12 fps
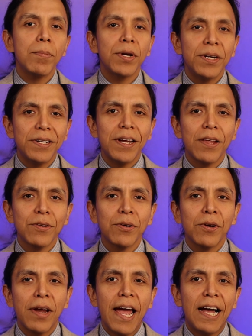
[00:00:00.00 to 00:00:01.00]
But
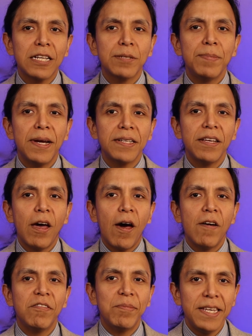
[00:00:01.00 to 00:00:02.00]
another aspect
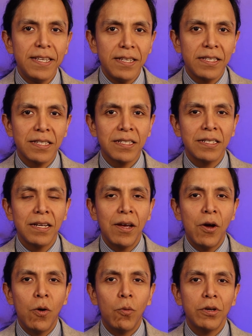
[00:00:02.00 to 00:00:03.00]
of peace
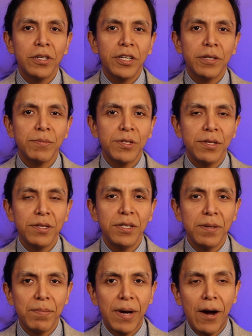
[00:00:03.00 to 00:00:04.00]
when it comes to the
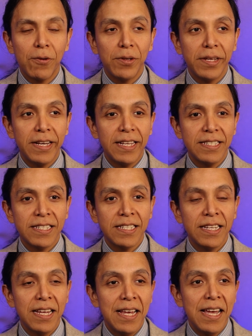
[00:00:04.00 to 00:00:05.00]
empowered lens
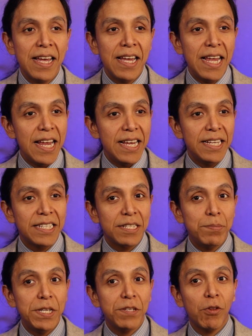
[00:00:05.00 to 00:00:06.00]
is
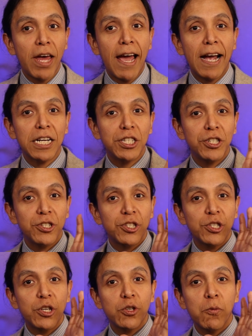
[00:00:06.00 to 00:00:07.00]
peaceful
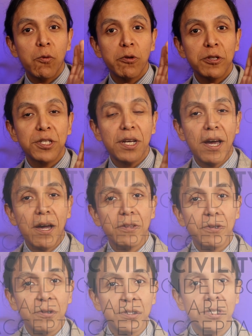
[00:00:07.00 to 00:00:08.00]
actions towards
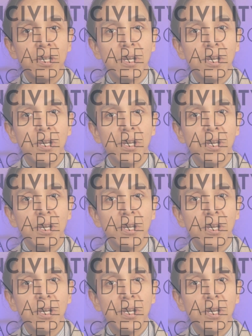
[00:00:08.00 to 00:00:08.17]
others.